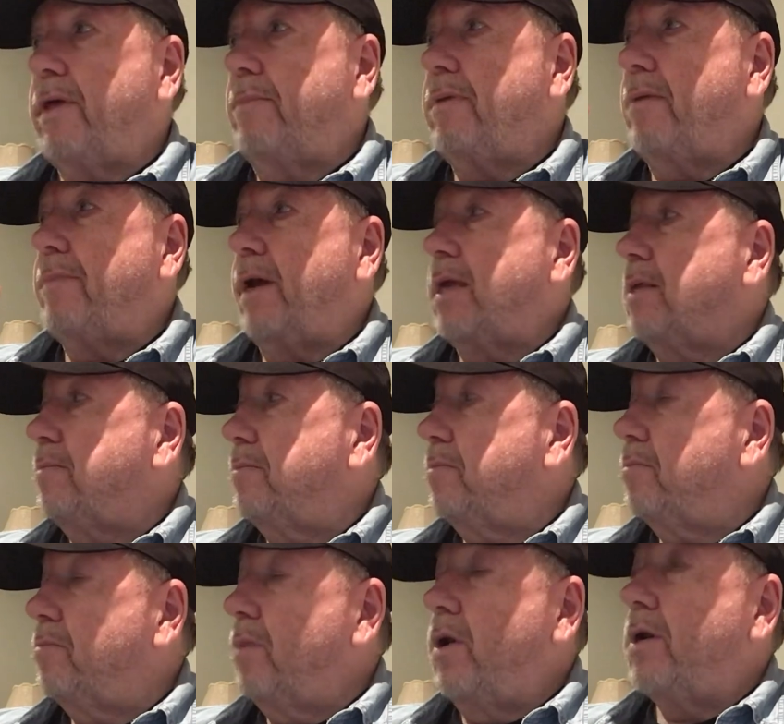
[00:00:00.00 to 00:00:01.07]
I bought my
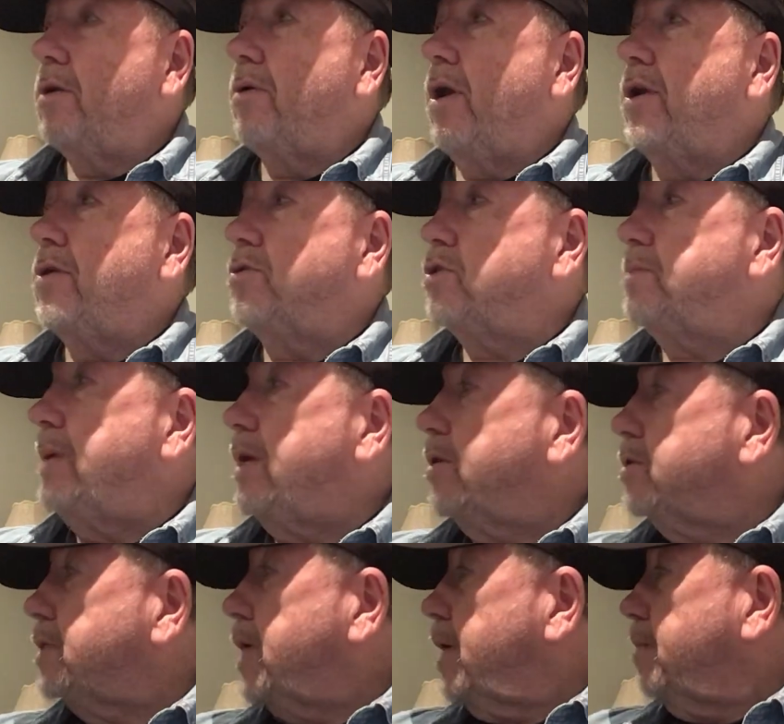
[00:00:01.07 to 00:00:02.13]
monitor audio
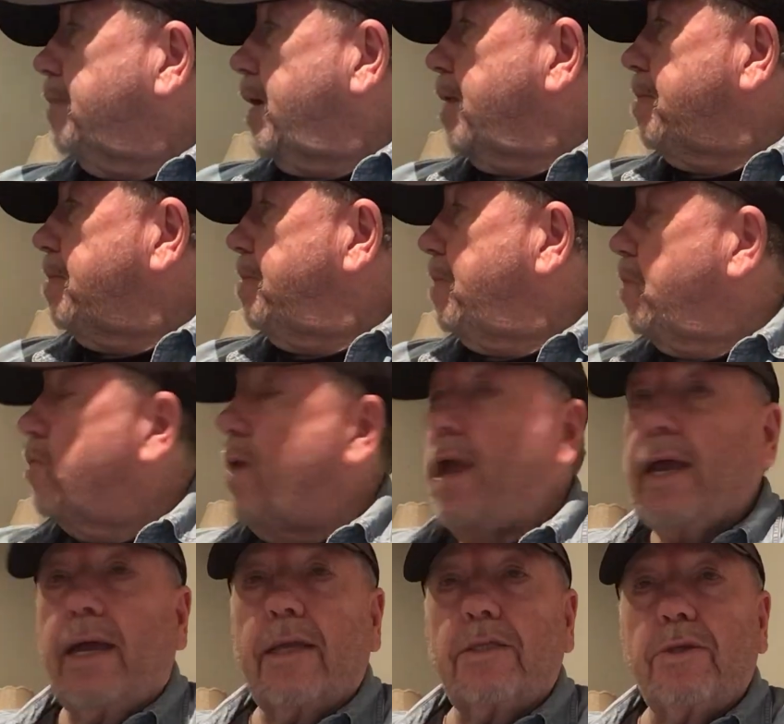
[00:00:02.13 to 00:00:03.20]
speakers and my
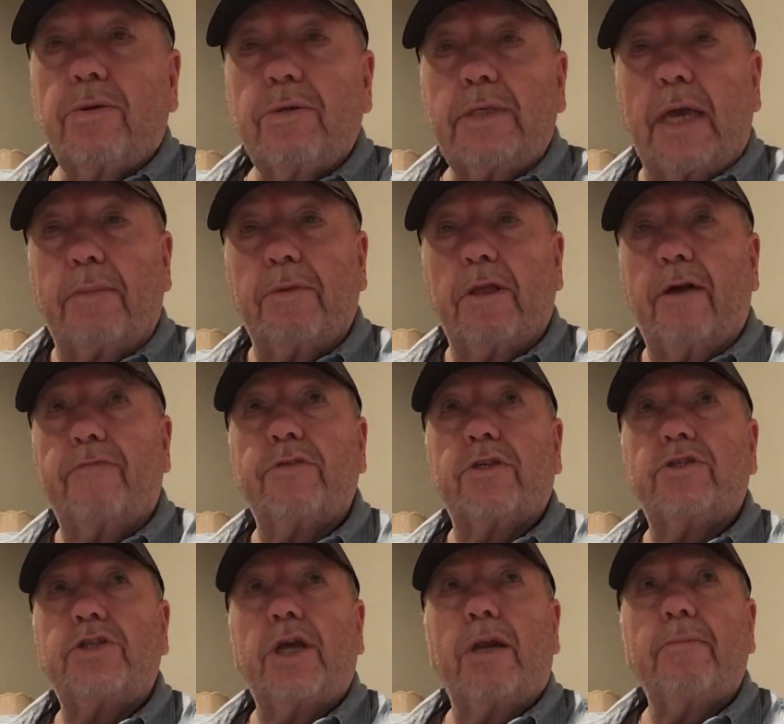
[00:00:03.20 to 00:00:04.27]
Rega turntable off of
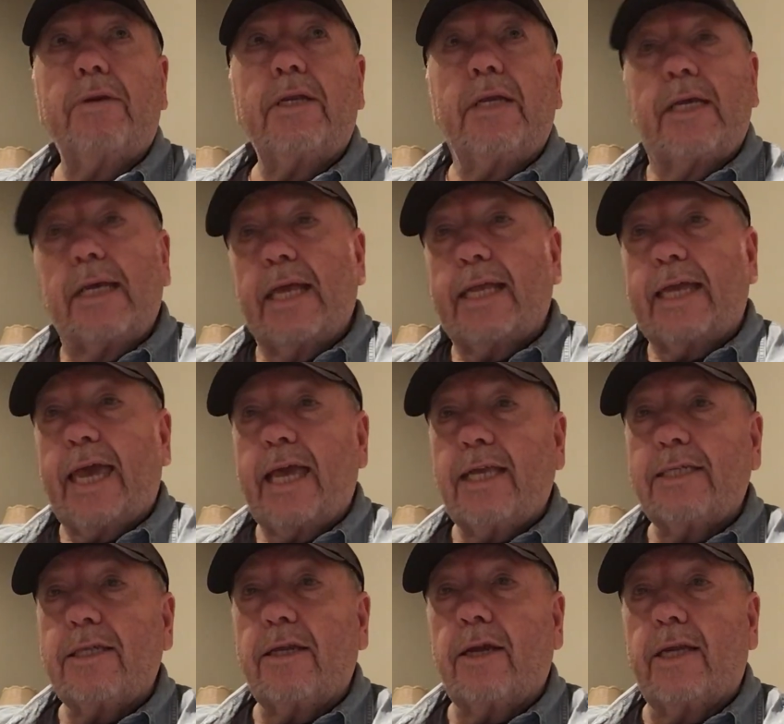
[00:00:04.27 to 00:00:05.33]
this gentleman in
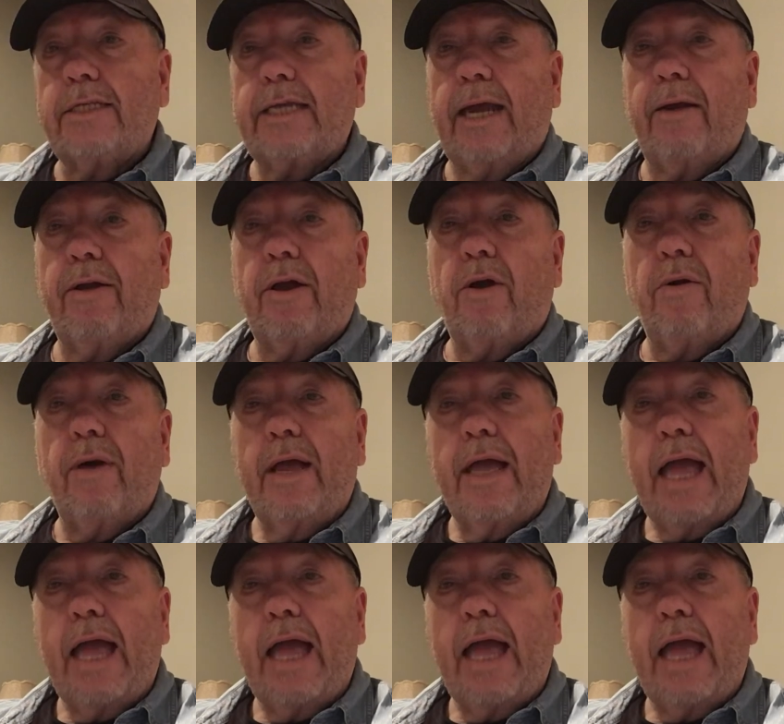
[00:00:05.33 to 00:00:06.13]
Kingston, Ontario,